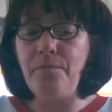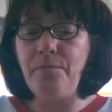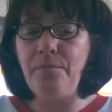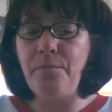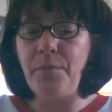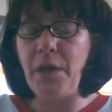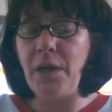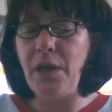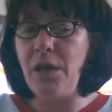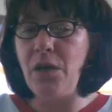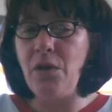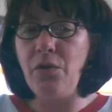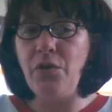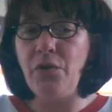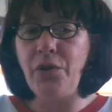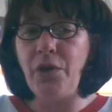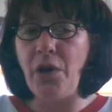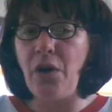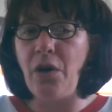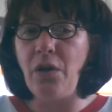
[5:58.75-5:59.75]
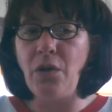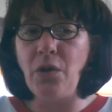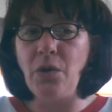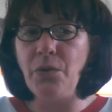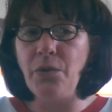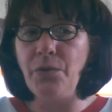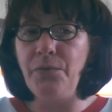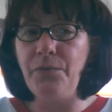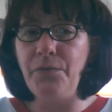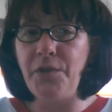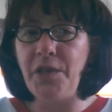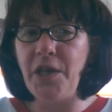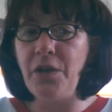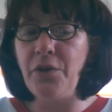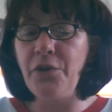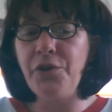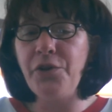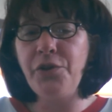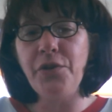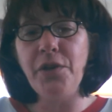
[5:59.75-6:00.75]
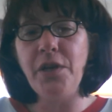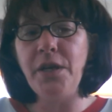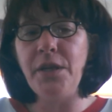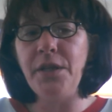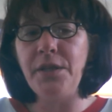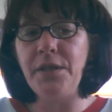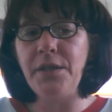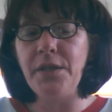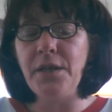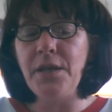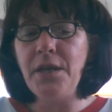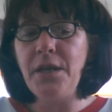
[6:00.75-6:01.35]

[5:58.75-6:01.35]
Big, huge, tall, old cedar trees,